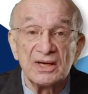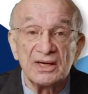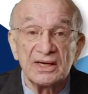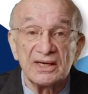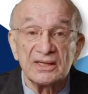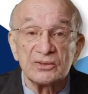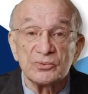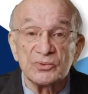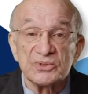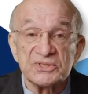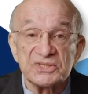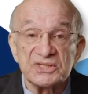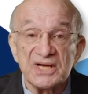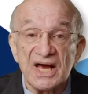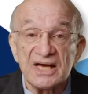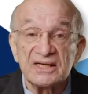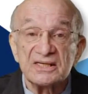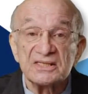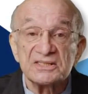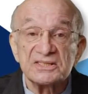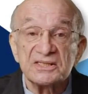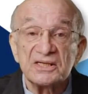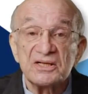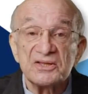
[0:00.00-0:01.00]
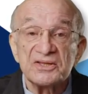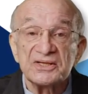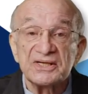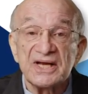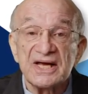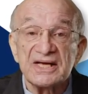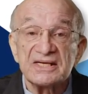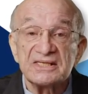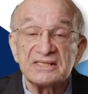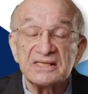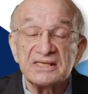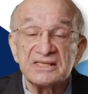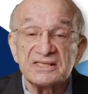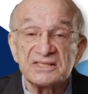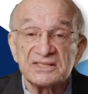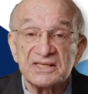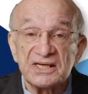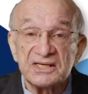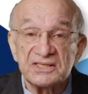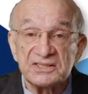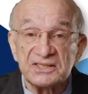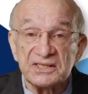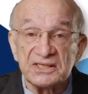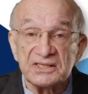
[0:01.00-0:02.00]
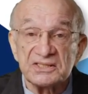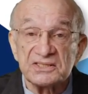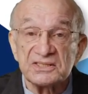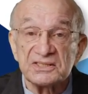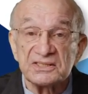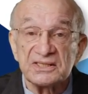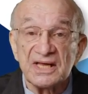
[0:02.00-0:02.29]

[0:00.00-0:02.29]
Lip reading: It was not until the 1960s